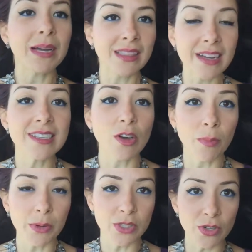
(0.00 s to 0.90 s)
but there's
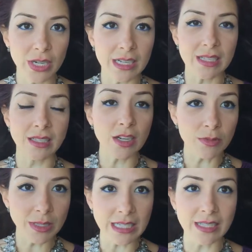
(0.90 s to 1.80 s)
opportunities and
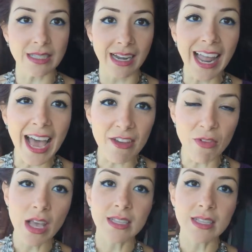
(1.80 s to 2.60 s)
circumstances in life